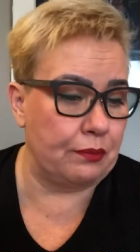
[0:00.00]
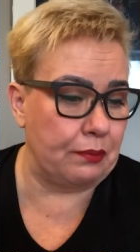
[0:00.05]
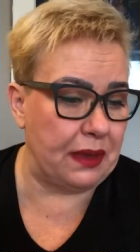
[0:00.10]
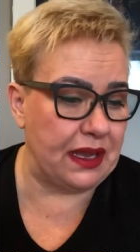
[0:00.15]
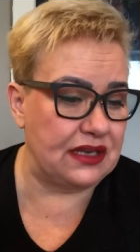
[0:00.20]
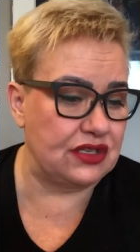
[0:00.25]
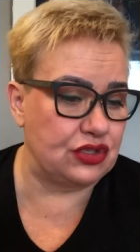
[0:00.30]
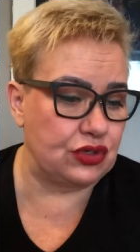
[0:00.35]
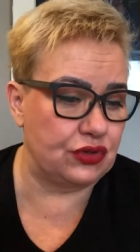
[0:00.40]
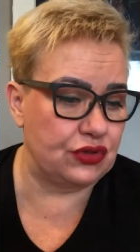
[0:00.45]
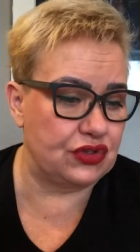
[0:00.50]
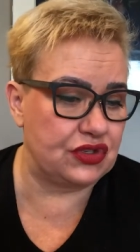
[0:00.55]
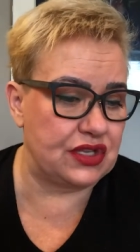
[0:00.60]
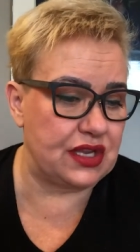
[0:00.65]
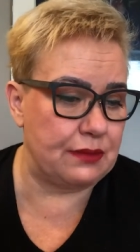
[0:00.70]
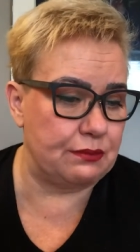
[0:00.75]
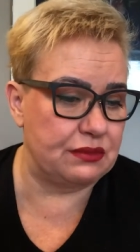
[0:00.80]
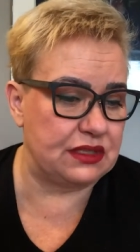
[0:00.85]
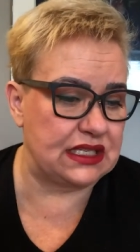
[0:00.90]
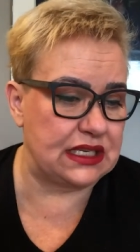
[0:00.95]
the patients
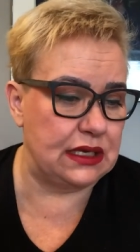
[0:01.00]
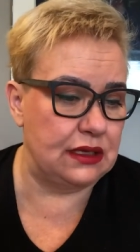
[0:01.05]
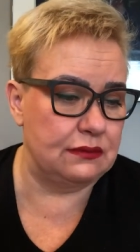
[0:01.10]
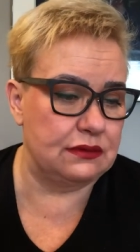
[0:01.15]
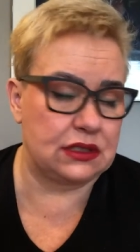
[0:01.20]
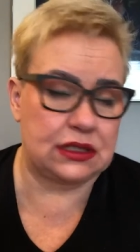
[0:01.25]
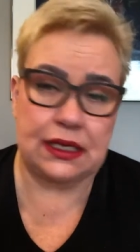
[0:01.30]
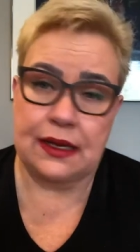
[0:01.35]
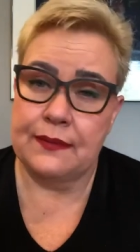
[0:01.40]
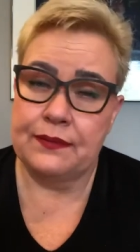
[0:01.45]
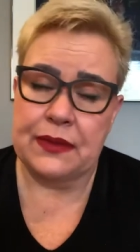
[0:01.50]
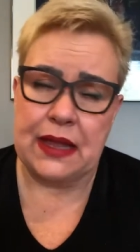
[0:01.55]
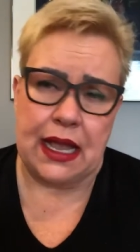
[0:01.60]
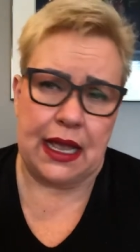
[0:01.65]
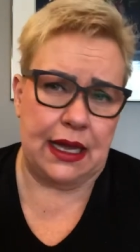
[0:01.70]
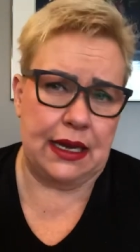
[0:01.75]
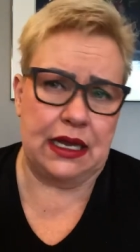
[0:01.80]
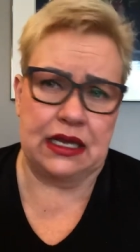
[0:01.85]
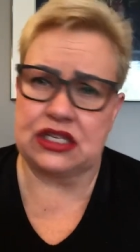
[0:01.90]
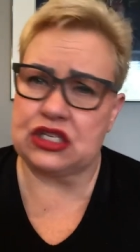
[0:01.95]
themselves.
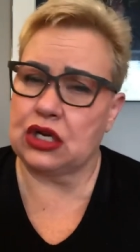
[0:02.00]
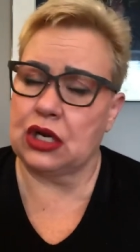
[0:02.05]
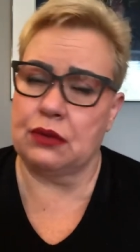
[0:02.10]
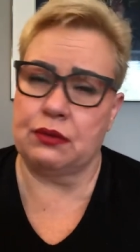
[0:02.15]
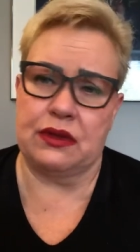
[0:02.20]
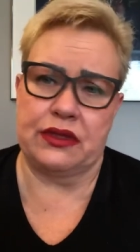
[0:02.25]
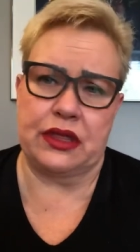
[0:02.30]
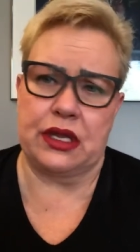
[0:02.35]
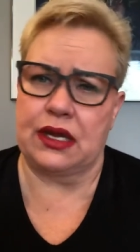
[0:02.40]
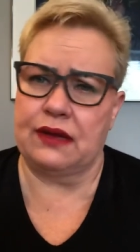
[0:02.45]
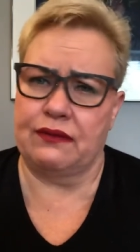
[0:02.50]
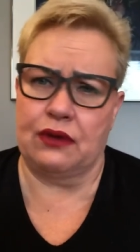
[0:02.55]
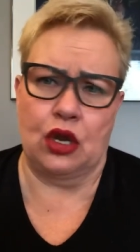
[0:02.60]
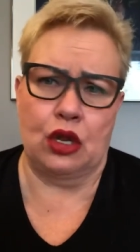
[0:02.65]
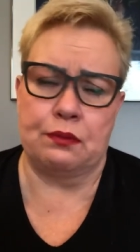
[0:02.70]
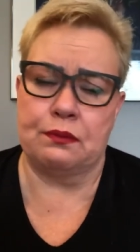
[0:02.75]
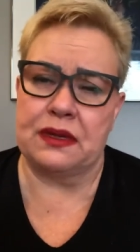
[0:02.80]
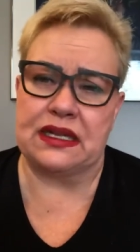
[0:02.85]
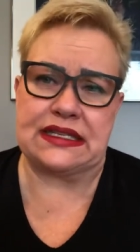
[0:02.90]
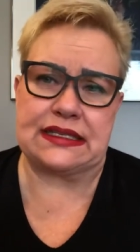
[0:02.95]
And actually when the
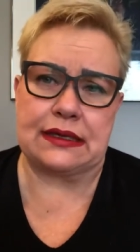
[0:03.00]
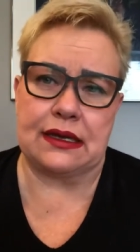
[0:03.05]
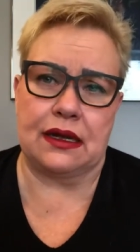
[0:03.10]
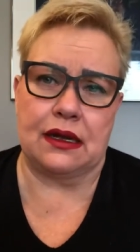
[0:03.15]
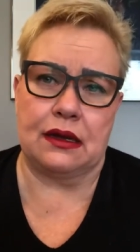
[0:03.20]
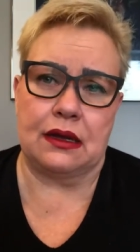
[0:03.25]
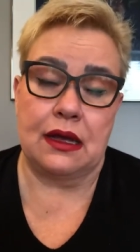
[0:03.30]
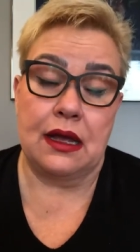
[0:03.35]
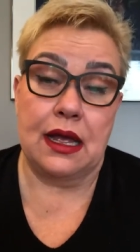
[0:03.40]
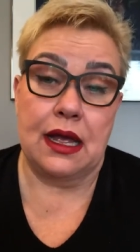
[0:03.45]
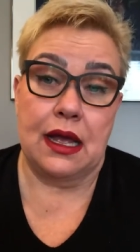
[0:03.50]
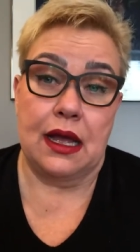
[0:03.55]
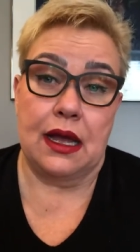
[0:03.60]
developments are